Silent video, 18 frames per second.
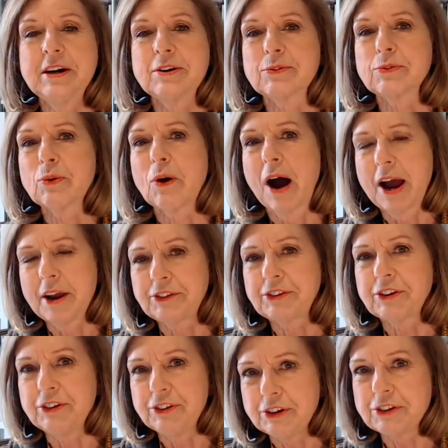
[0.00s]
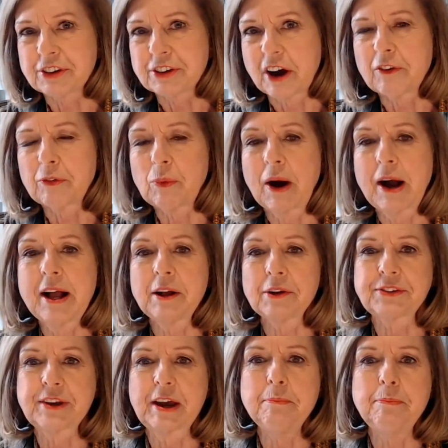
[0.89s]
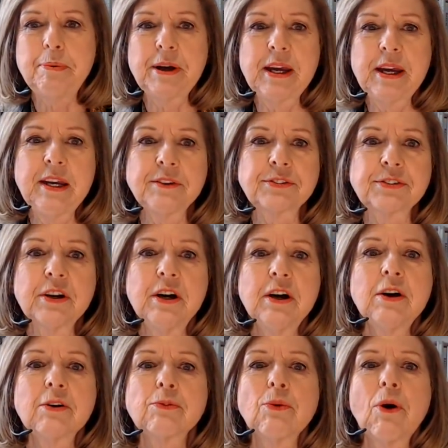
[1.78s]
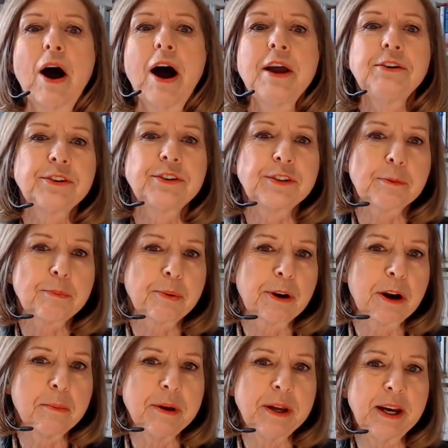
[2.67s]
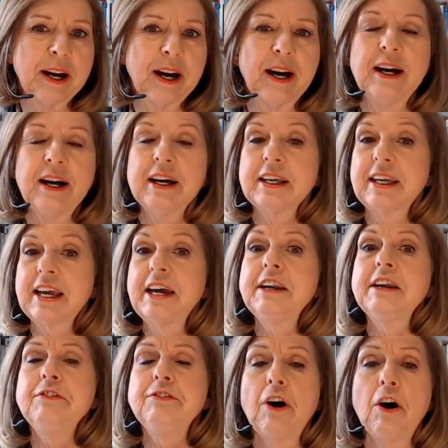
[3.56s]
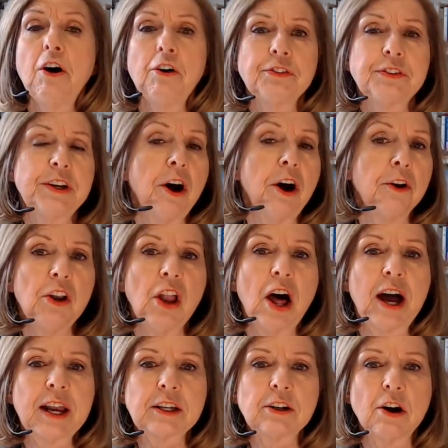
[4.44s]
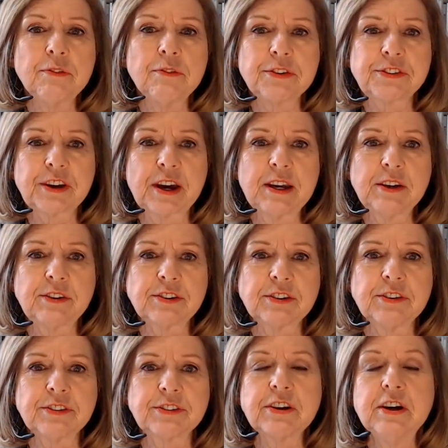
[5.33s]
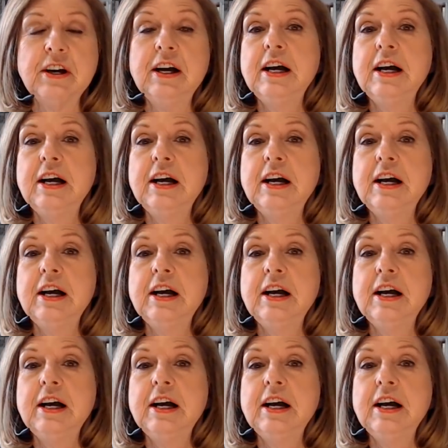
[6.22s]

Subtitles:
Write to New South Wales MPs, write to the Premier, get involved in online conversations.